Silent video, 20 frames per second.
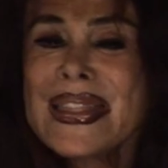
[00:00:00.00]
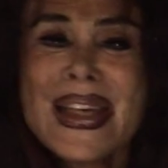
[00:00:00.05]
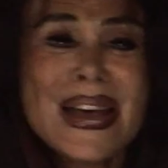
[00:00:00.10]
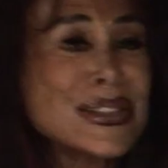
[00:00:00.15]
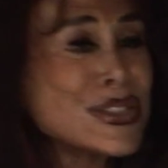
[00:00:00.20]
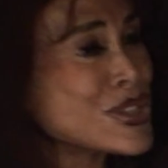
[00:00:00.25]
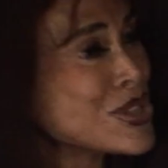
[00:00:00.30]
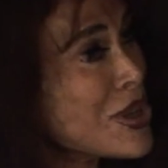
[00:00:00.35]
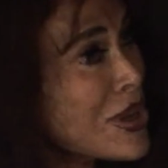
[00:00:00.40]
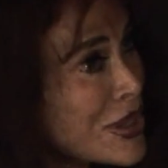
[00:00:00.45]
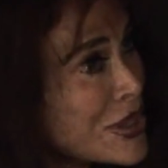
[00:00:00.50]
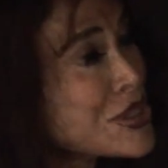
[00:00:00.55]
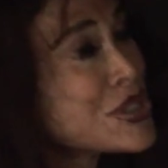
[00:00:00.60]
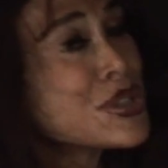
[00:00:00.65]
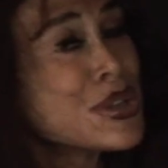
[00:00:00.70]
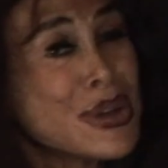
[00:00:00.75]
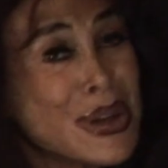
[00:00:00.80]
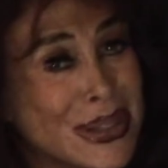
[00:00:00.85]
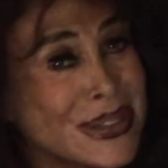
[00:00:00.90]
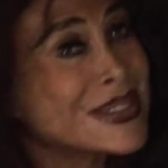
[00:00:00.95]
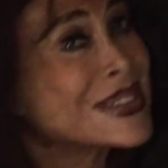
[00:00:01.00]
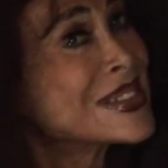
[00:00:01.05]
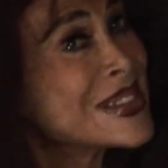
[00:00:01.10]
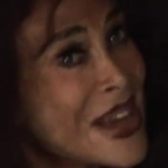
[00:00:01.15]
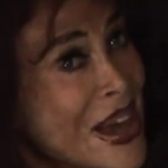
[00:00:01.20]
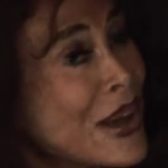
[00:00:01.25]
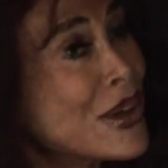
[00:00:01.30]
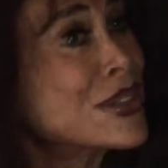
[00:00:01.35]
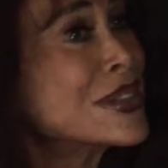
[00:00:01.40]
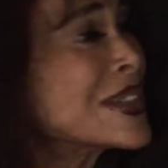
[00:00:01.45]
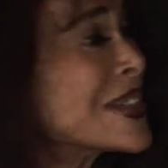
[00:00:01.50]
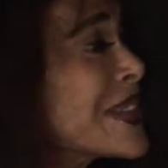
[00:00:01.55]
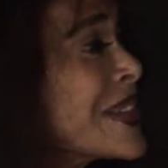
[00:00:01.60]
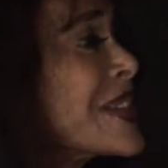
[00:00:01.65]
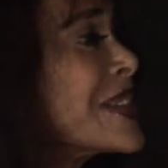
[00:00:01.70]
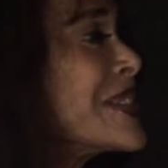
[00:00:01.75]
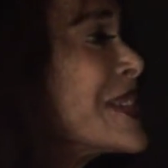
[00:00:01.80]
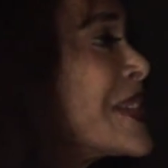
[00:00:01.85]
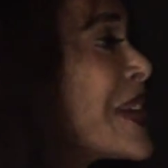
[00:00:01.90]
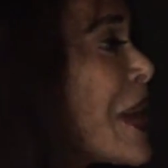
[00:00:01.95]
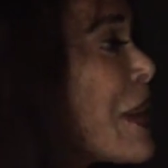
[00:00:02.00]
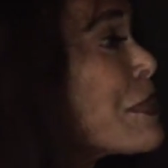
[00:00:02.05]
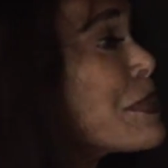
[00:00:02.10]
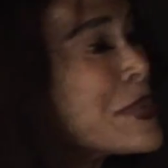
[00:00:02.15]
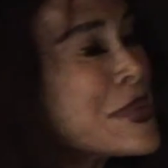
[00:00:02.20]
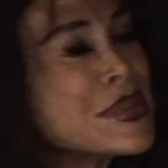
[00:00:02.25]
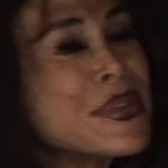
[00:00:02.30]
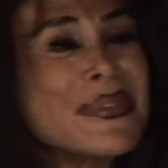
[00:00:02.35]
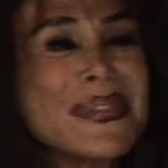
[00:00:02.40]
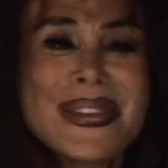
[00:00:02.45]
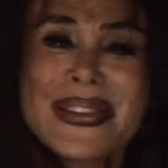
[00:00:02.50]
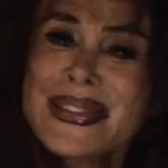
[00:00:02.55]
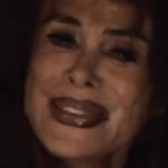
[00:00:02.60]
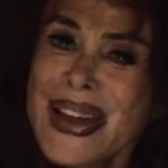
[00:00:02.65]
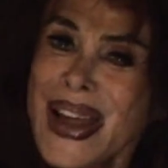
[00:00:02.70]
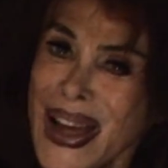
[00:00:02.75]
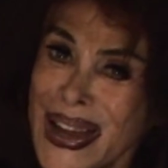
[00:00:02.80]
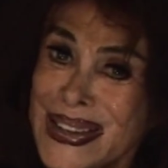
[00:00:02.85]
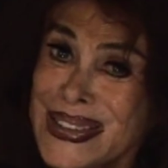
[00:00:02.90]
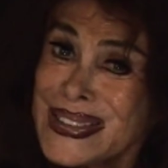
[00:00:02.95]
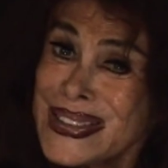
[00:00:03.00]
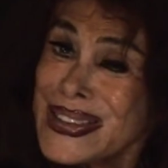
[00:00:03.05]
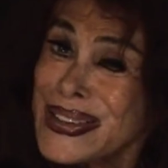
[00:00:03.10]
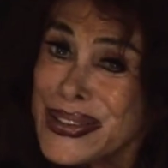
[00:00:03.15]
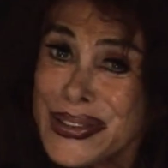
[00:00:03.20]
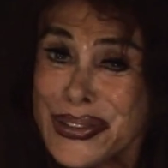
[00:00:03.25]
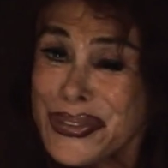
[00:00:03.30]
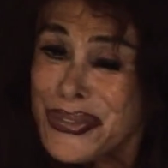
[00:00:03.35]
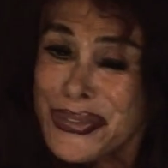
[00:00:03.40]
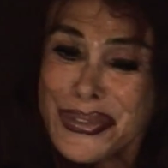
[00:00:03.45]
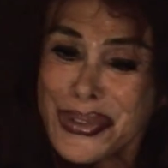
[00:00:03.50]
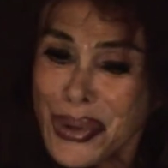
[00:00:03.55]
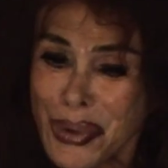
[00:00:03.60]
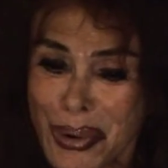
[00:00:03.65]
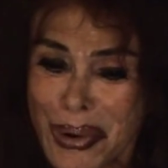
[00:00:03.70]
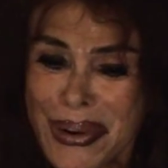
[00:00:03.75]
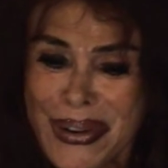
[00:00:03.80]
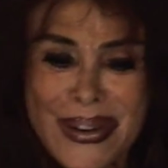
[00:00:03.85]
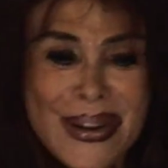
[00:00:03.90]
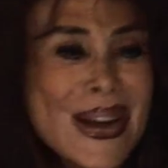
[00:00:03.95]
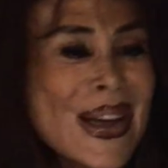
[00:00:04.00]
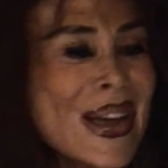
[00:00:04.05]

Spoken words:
That song is called Down in the Depths of the 90th Floor.